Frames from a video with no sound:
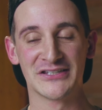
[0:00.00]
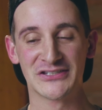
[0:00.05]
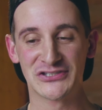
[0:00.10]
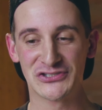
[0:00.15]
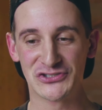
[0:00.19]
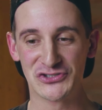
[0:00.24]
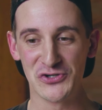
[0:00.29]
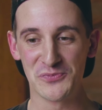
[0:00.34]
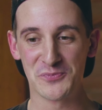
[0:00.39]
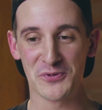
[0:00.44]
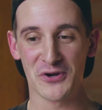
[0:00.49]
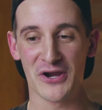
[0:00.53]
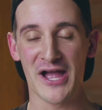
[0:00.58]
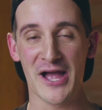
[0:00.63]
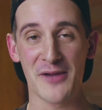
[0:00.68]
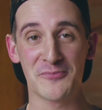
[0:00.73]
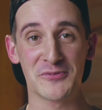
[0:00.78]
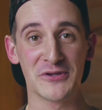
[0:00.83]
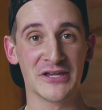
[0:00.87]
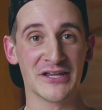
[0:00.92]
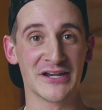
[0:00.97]
Super
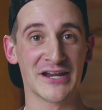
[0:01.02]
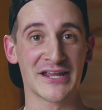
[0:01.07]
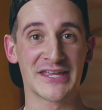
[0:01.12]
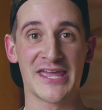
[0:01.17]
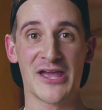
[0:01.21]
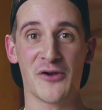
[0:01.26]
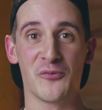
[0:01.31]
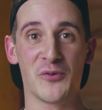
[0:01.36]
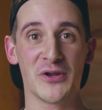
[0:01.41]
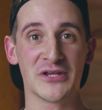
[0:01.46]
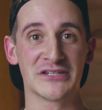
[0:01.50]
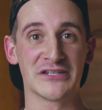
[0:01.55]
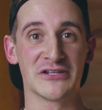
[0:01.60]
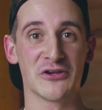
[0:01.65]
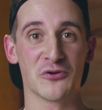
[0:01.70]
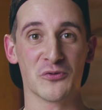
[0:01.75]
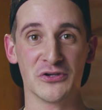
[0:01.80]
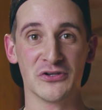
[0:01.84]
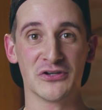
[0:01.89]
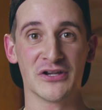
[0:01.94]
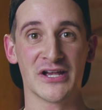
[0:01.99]
happy, and I can't wait to
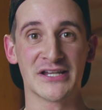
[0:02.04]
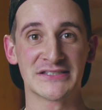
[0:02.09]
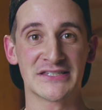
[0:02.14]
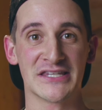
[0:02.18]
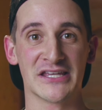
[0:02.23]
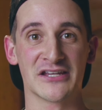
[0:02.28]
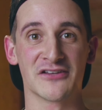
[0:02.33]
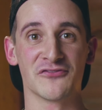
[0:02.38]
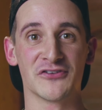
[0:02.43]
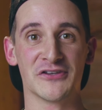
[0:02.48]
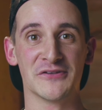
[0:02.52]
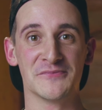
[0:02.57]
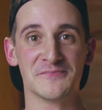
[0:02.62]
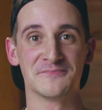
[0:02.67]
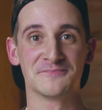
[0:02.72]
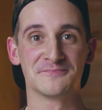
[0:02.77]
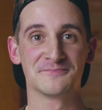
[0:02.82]
hear what you guys think of it.